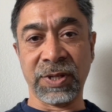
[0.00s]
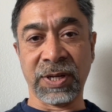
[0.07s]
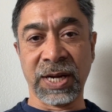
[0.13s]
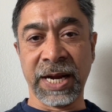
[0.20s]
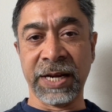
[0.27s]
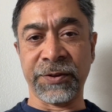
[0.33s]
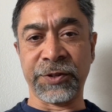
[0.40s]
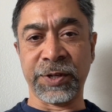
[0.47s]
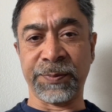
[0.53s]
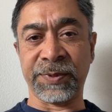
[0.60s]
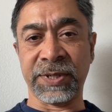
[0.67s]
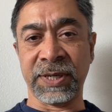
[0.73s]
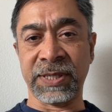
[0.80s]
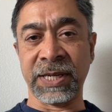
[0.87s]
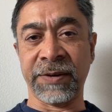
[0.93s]
the kind of
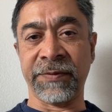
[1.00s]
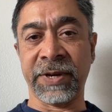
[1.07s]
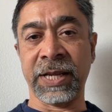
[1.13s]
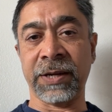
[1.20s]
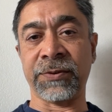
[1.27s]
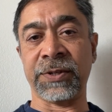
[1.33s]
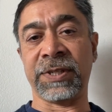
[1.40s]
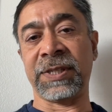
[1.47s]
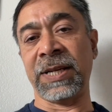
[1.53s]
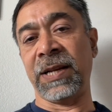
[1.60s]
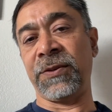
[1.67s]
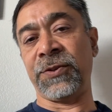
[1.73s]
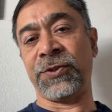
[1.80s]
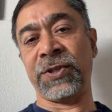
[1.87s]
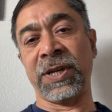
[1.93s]
chipsets NVIDIA could sell
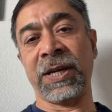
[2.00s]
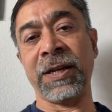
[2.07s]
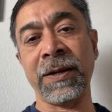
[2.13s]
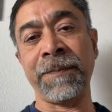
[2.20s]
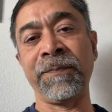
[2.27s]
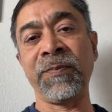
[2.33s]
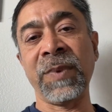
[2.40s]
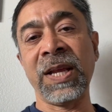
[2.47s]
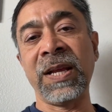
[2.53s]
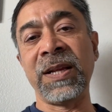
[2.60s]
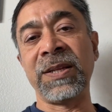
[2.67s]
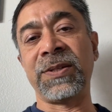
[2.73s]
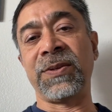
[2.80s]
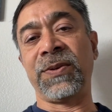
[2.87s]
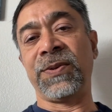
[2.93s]
to China.
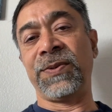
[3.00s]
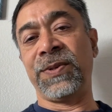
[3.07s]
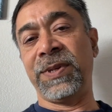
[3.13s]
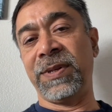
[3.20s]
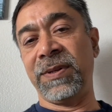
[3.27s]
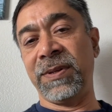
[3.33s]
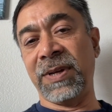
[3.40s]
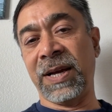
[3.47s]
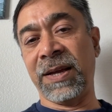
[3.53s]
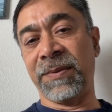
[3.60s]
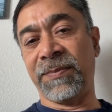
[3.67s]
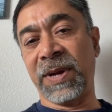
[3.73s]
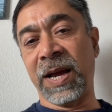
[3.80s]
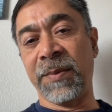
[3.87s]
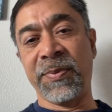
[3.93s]
So
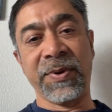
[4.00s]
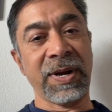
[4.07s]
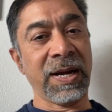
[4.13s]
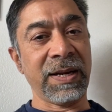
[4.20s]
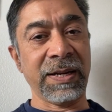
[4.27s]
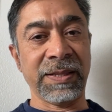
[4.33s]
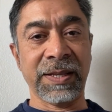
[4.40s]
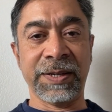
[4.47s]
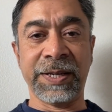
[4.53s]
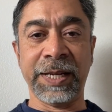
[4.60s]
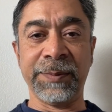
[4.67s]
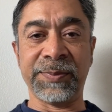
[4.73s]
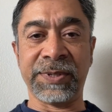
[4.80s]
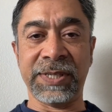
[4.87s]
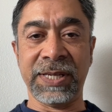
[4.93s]
apparently the
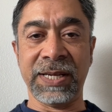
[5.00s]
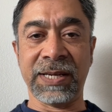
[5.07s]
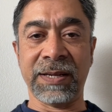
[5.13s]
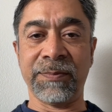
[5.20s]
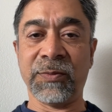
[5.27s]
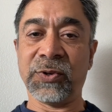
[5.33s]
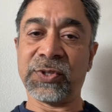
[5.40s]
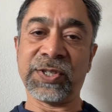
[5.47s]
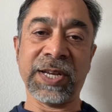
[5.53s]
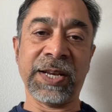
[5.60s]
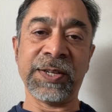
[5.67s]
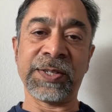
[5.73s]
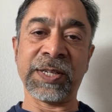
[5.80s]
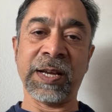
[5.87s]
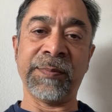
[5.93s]
DeepSeek and most
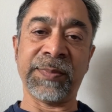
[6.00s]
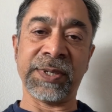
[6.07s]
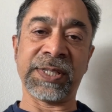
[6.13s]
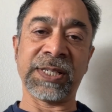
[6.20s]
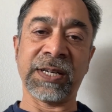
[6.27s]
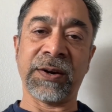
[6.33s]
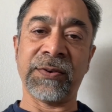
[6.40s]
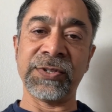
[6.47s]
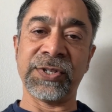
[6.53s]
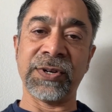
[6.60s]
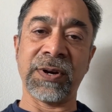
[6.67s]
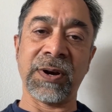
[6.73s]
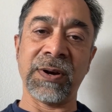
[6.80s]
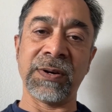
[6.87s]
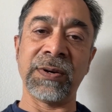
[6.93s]
Chinese companies scrounged
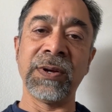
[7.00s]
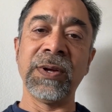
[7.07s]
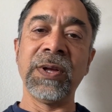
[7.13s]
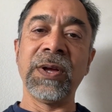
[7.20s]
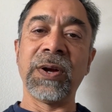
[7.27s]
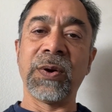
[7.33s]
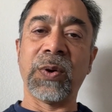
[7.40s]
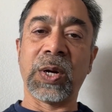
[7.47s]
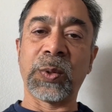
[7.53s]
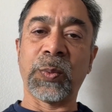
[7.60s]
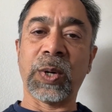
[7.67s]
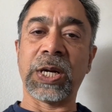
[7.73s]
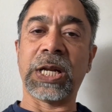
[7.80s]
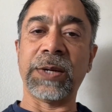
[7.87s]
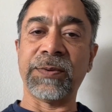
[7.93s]
around, got
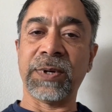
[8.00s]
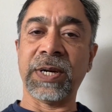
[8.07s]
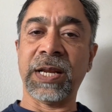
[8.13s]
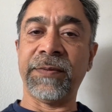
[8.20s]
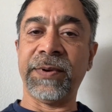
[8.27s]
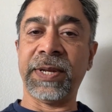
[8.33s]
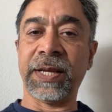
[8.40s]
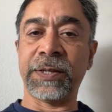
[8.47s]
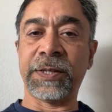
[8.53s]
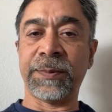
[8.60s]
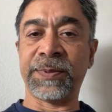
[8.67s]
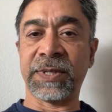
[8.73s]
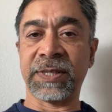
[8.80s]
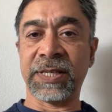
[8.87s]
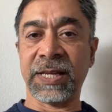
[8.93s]
whatever NVIDIA
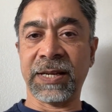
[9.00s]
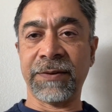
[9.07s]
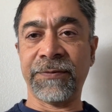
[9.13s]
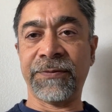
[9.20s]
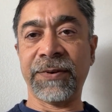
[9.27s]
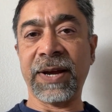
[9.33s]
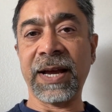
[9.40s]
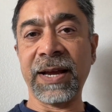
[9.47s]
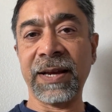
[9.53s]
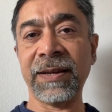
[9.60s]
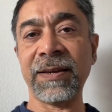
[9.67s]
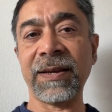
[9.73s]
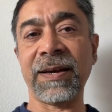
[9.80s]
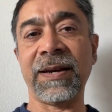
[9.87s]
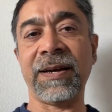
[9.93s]
chipsets they can find,